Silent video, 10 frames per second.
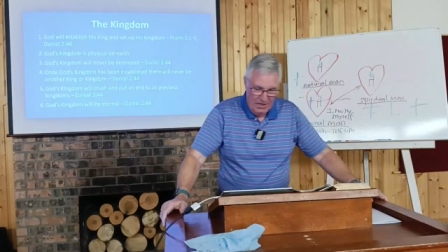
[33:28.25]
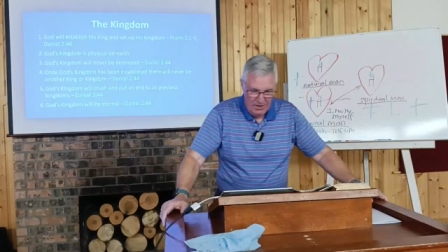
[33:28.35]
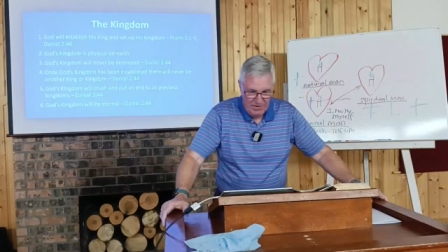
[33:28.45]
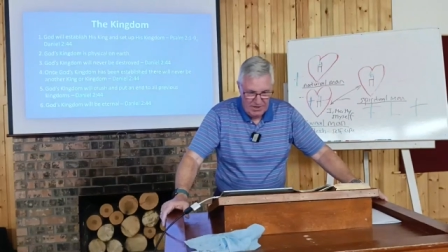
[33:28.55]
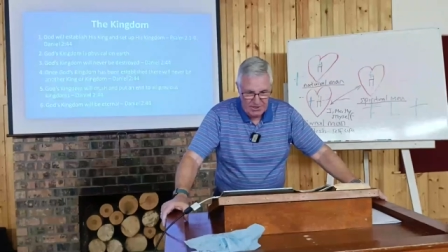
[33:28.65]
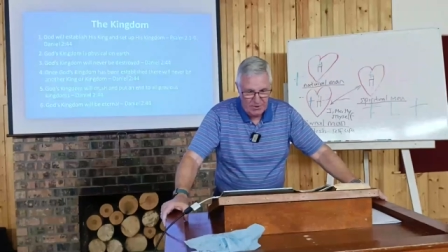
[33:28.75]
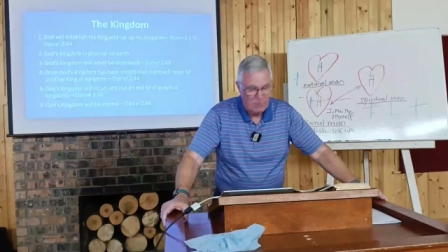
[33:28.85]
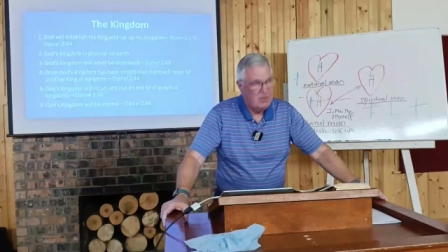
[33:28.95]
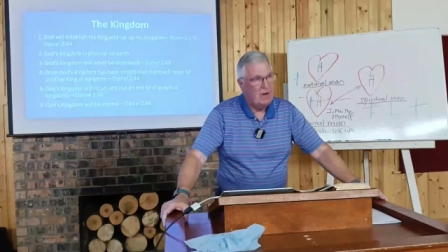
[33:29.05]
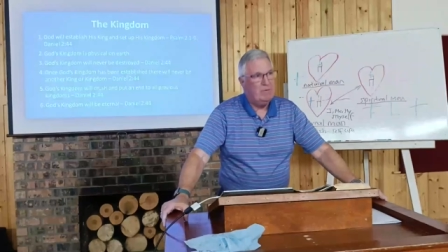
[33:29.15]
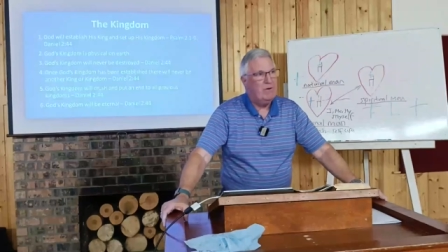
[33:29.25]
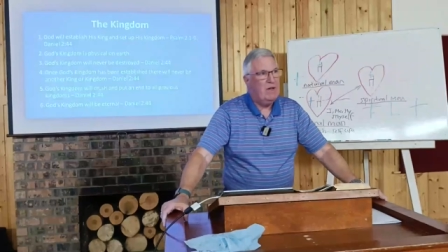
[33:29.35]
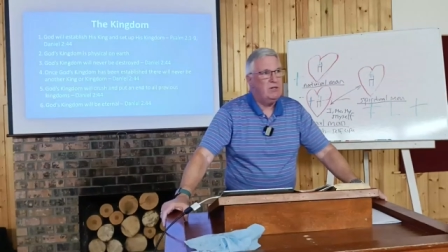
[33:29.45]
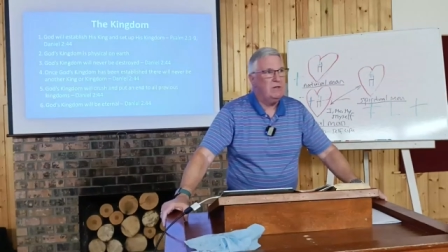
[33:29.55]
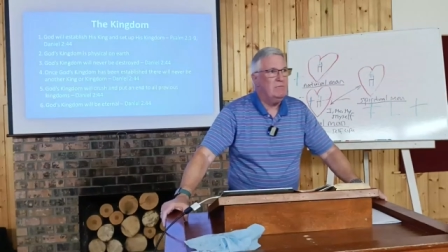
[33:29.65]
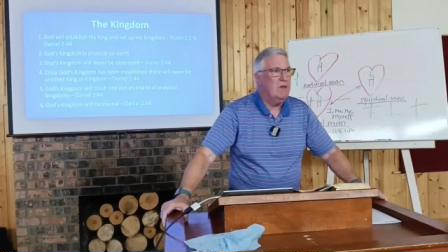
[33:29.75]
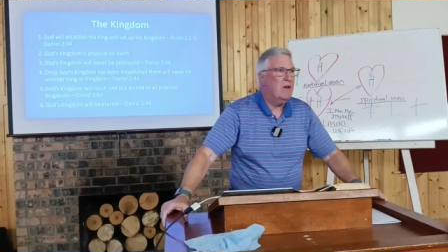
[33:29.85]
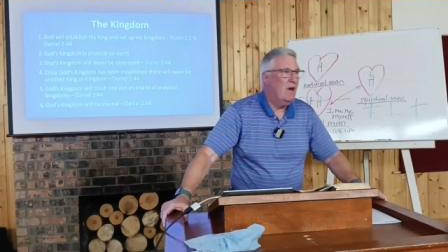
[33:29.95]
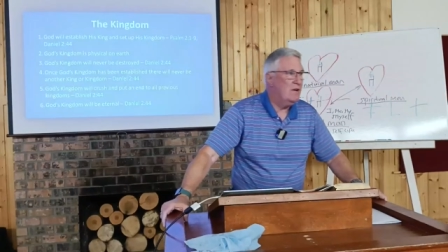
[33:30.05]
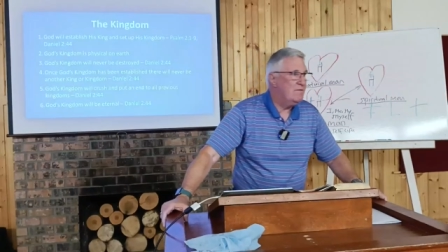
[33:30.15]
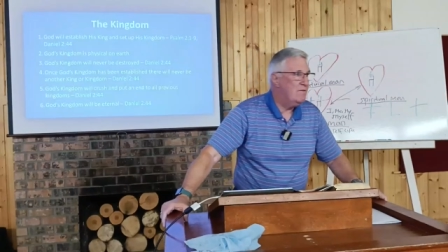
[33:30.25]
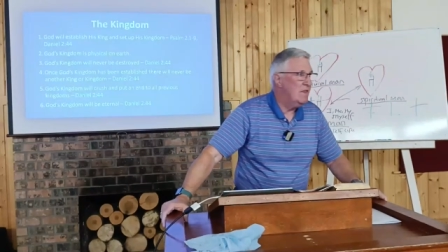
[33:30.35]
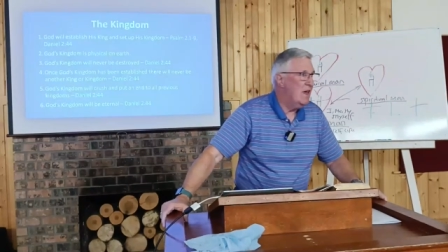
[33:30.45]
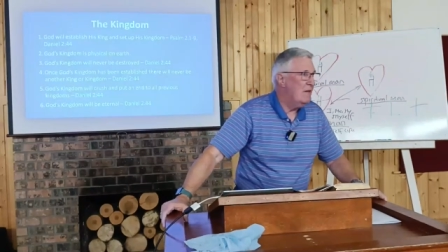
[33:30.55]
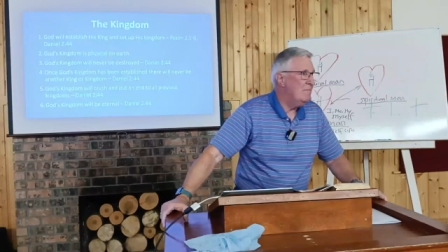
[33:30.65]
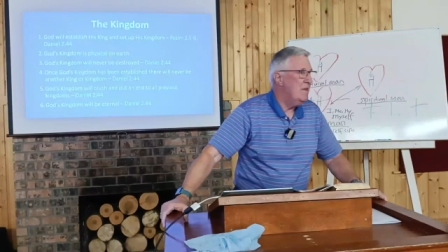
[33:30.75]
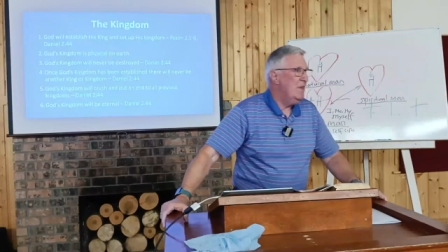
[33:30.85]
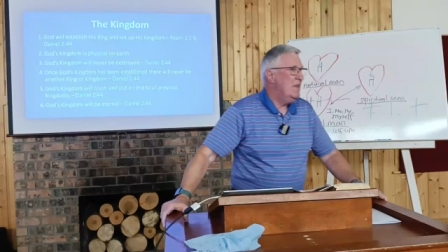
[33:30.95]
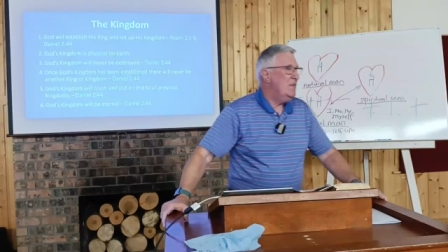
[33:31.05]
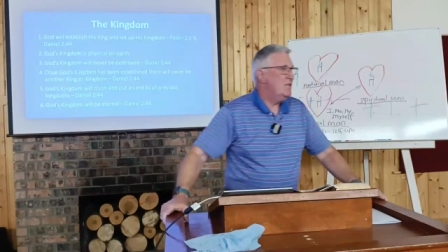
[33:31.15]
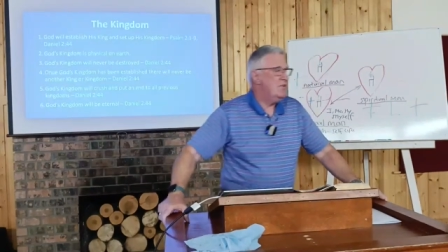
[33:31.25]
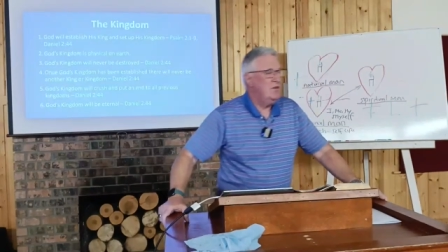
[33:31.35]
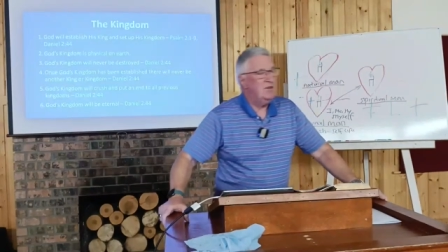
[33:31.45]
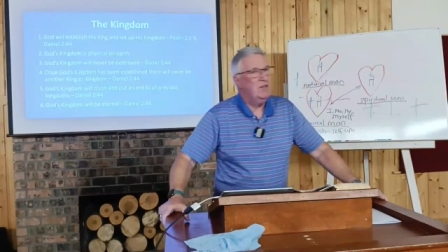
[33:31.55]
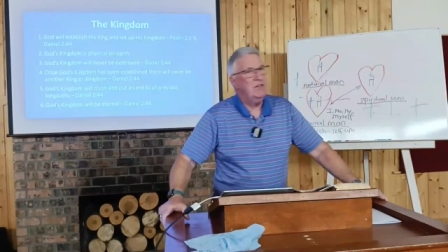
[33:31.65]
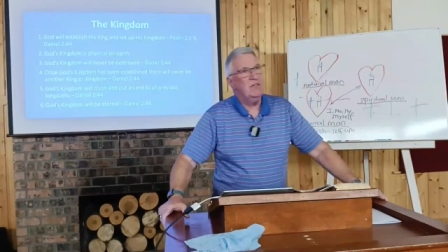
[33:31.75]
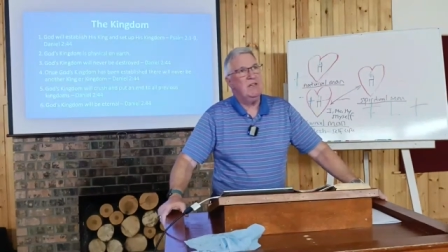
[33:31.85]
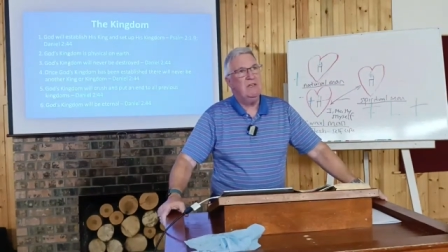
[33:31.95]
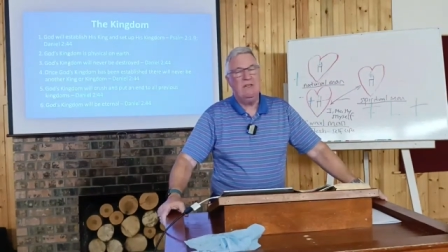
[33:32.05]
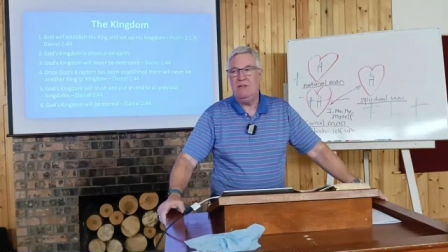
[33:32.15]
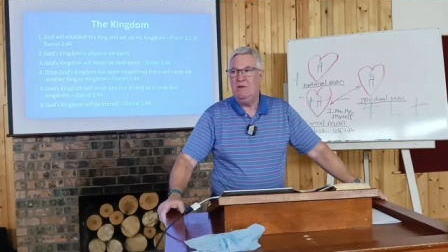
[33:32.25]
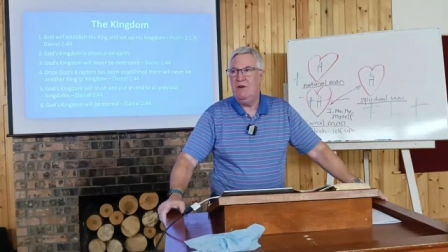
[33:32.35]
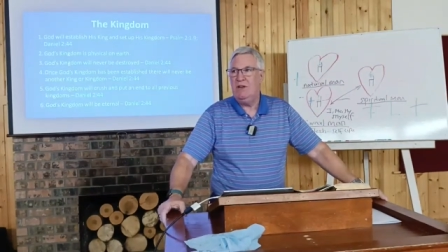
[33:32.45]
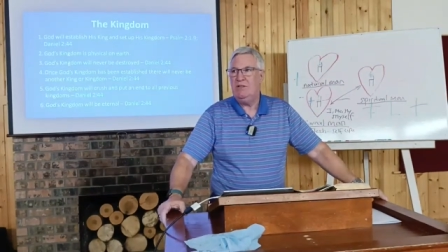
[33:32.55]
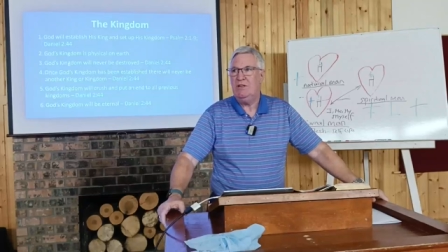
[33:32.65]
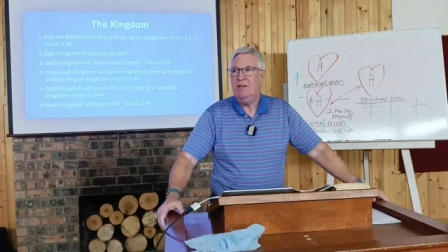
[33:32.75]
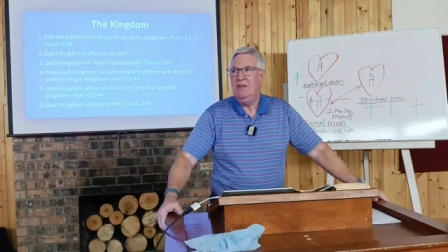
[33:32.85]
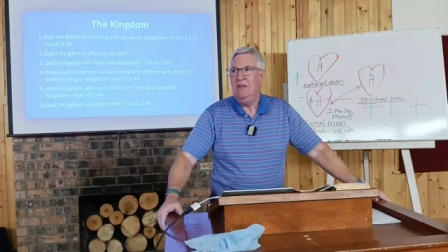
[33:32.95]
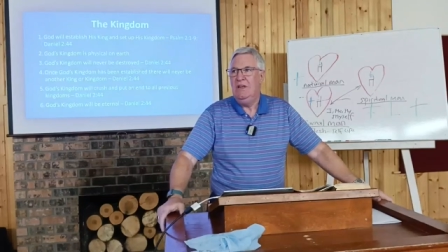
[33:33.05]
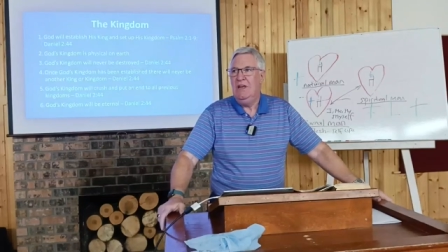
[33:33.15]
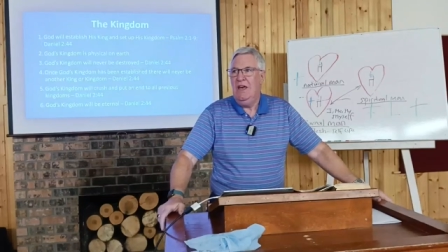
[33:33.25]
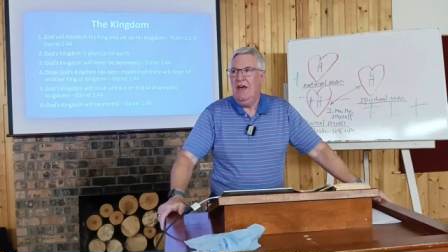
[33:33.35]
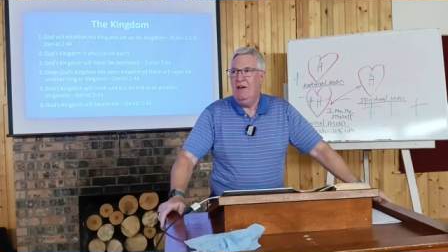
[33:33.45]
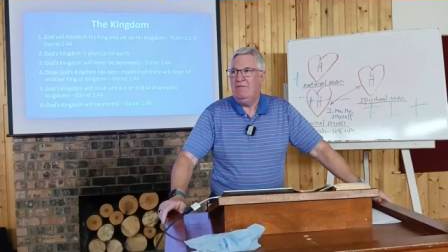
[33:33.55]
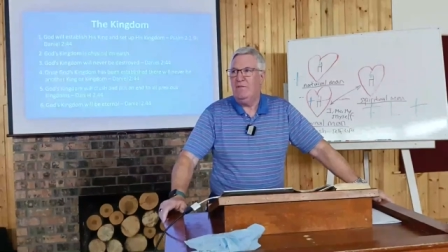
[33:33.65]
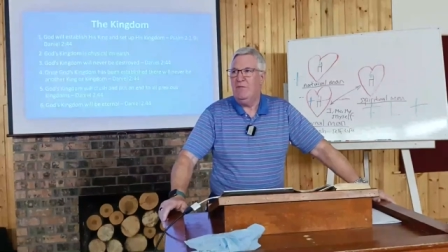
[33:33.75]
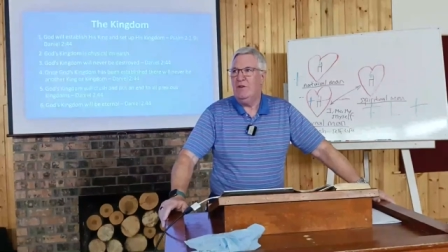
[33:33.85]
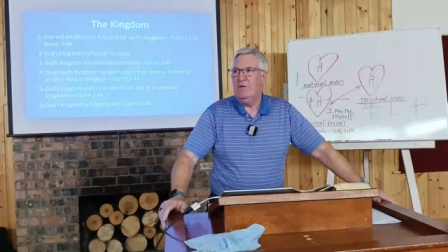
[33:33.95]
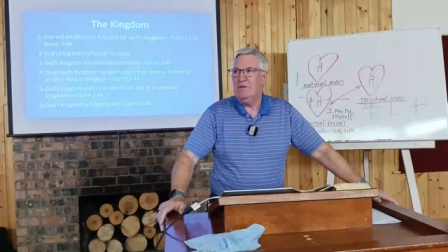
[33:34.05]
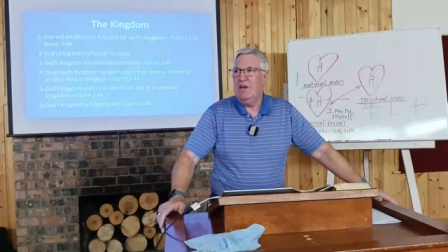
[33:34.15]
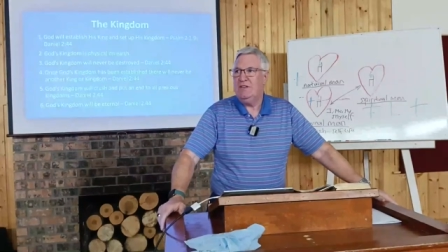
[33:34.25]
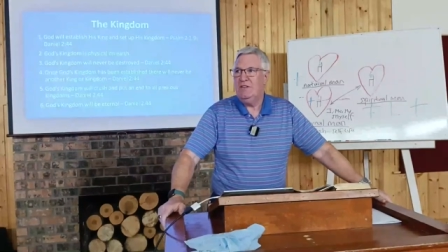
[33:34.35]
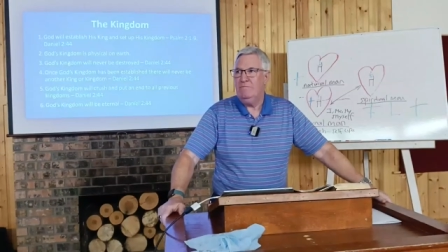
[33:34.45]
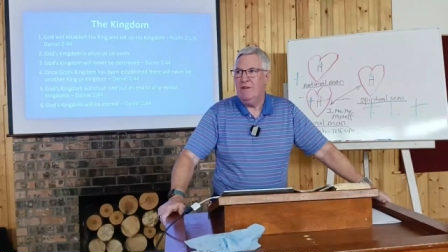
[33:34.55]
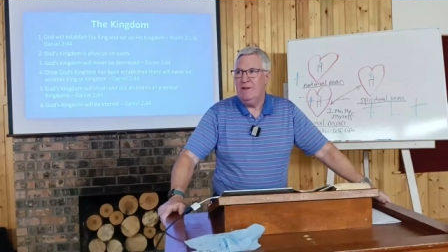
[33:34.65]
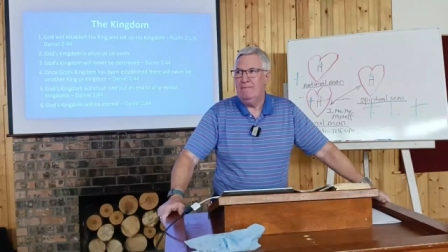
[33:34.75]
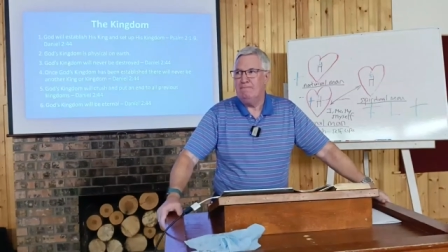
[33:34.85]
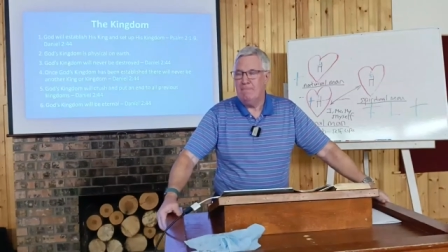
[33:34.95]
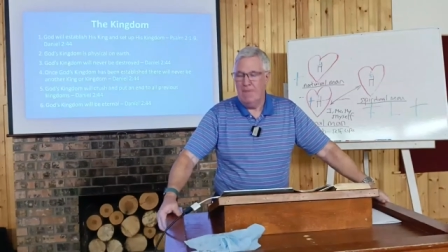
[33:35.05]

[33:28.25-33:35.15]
there is no separation because for them, the church is the continuation uh, from the Old Testament.